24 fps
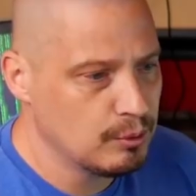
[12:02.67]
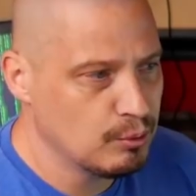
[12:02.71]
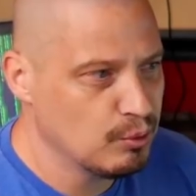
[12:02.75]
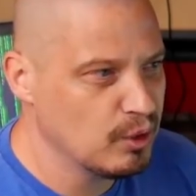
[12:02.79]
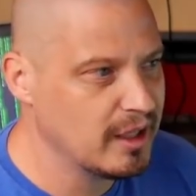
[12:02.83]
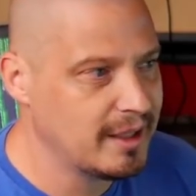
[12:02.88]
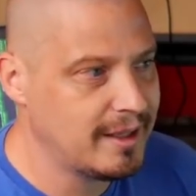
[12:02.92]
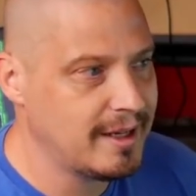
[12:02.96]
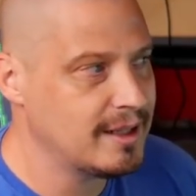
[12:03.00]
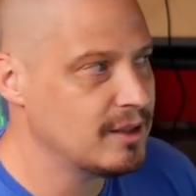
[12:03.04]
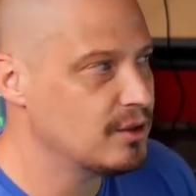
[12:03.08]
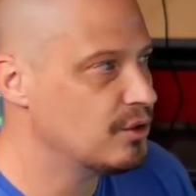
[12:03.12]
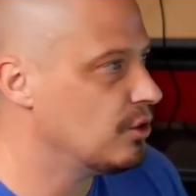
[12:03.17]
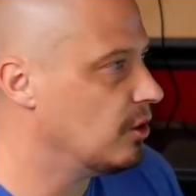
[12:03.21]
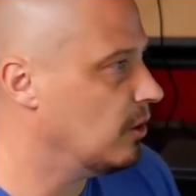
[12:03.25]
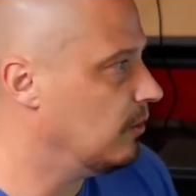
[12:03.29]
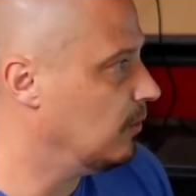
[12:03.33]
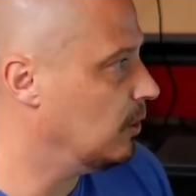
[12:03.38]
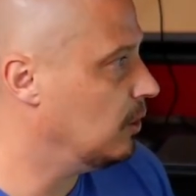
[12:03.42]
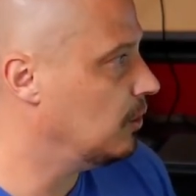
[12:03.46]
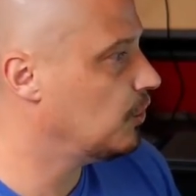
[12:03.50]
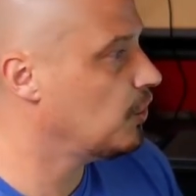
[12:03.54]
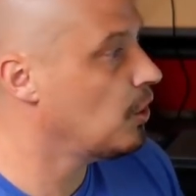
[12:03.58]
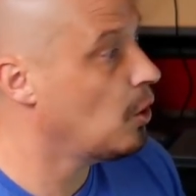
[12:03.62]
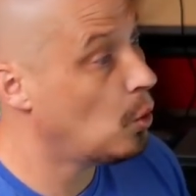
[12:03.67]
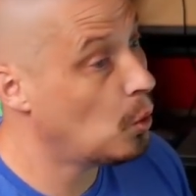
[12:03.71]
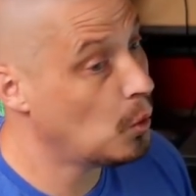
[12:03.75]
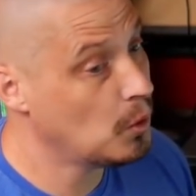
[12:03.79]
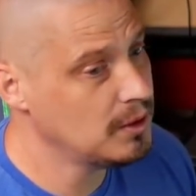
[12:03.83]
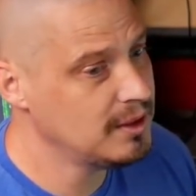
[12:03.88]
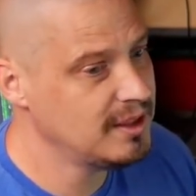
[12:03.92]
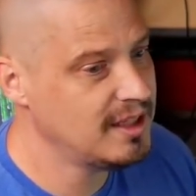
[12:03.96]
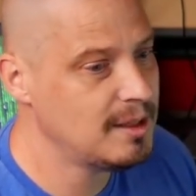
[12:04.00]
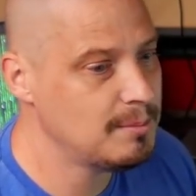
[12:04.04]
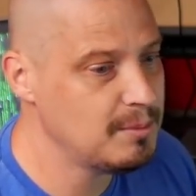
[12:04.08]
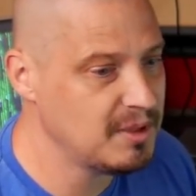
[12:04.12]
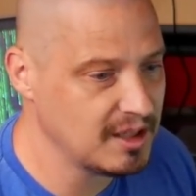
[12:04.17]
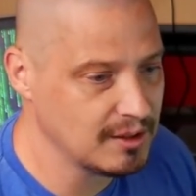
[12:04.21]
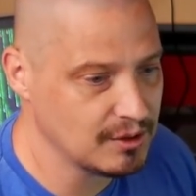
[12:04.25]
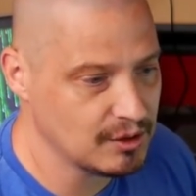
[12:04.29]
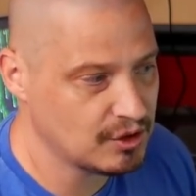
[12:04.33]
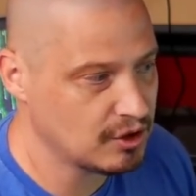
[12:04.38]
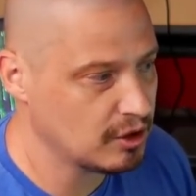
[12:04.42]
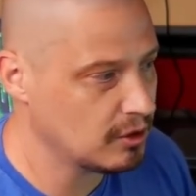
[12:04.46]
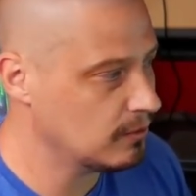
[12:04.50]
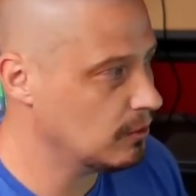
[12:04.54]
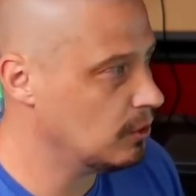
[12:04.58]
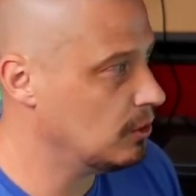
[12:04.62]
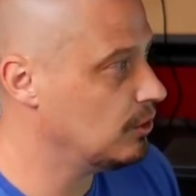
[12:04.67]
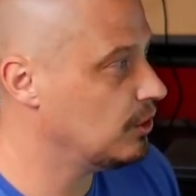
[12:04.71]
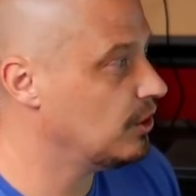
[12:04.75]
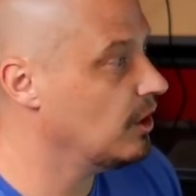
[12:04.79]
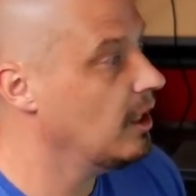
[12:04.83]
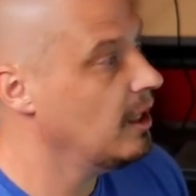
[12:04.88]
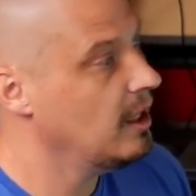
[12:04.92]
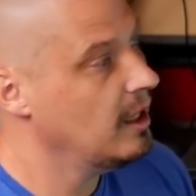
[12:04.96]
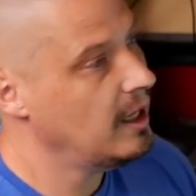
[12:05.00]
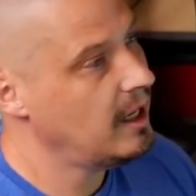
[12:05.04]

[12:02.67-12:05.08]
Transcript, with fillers: Red Hat servers or Debian servers.